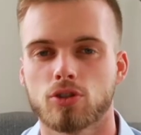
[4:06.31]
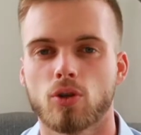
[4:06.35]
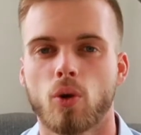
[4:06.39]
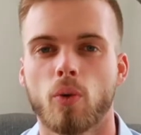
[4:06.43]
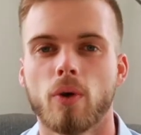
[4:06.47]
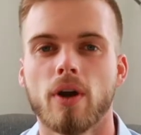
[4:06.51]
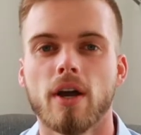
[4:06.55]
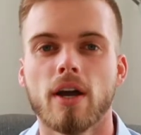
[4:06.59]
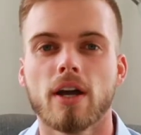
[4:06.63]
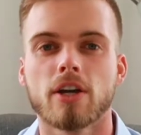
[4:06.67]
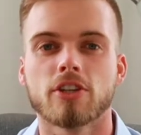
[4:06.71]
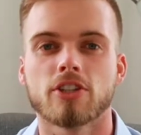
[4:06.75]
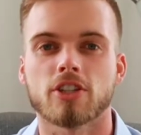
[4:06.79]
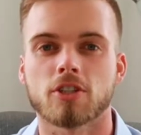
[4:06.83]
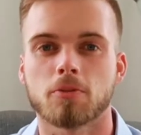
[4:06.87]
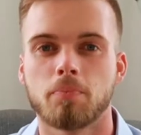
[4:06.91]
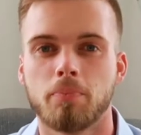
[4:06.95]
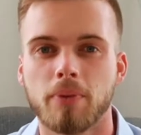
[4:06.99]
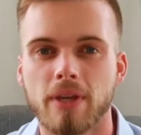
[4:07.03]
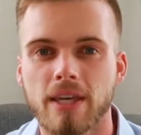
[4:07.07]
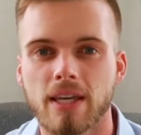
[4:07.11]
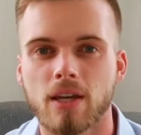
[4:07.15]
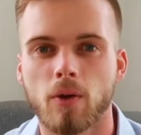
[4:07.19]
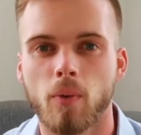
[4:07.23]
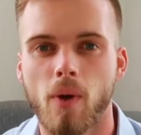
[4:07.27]
So
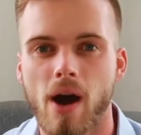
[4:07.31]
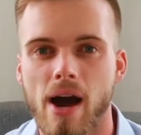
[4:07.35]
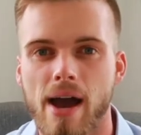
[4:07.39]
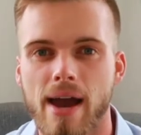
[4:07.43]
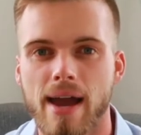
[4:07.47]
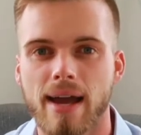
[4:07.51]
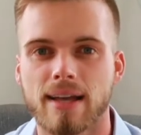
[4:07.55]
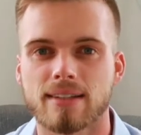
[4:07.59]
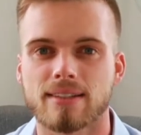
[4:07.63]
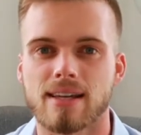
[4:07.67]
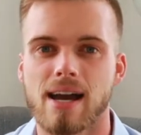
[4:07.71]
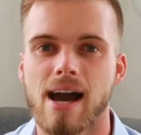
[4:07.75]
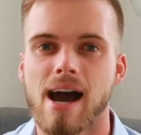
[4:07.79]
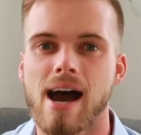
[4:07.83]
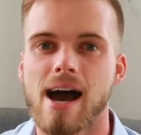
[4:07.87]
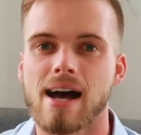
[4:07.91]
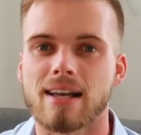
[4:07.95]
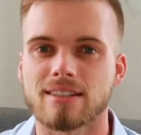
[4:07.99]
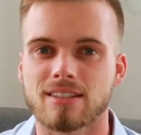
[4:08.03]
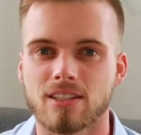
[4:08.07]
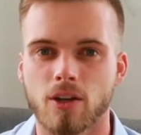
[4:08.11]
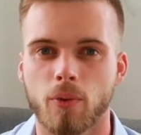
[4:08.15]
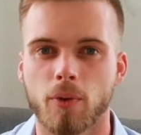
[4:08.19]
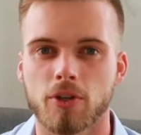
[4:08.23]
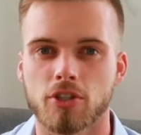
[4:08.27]
just be quiet,
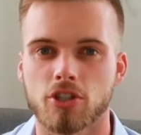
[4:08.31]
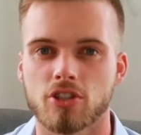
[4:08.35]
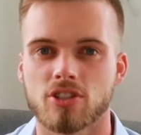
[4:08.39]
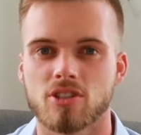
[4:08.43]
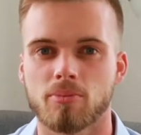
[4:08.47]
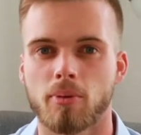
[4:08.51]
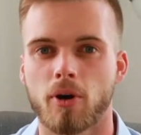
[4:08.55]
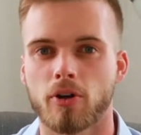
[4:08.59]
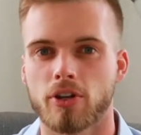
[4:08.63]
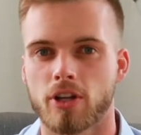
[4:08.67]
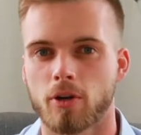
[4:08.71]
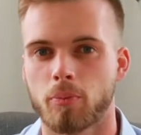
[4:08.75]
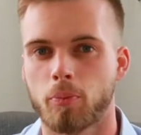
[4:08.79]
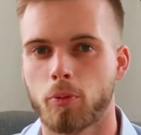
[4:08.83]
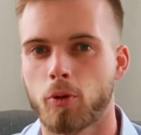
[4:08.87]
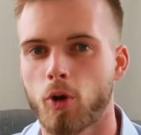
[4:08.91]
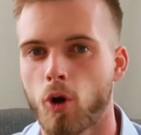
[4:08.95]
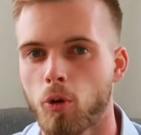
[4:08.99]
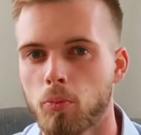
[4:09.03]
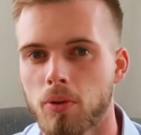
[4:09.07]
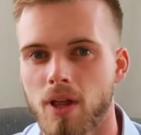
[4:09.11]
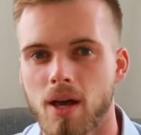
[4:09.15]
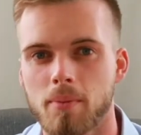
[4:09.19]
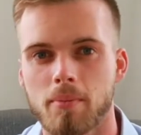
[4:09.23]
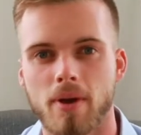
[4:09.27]
ask questions about their
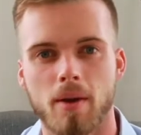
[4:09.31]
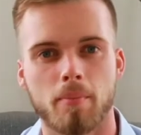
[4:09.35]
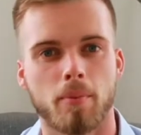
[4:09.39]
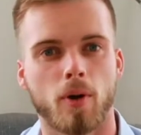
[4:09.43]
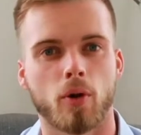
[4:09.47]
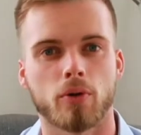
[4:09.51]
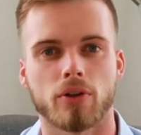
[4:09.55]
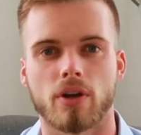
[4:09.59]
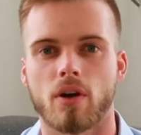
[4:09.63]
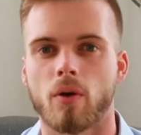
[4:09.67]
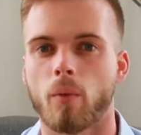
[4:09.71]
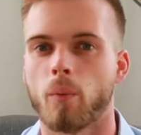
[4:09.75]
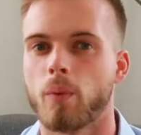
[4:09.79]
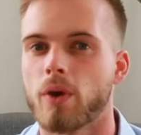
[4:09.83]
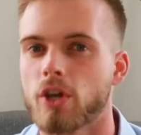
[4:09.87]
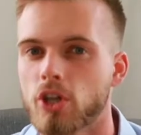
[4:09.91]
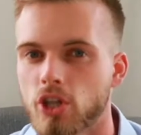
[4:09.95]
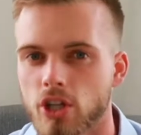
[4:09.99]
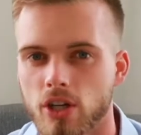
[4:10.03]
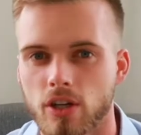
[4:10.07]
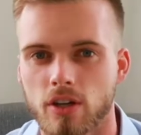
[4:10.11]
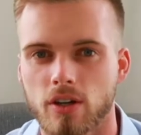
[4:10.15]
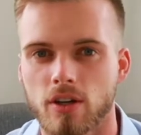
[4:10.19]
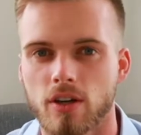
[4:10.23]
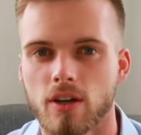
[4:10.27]
problem, about their
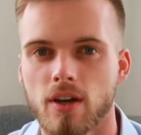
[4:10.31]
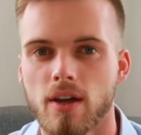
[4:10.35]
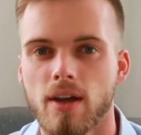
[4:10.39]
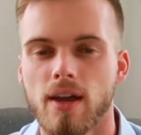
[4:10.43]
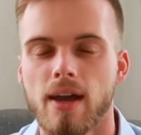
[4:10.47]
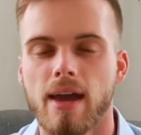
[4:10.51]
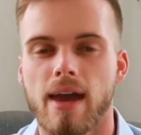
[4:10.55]
vision,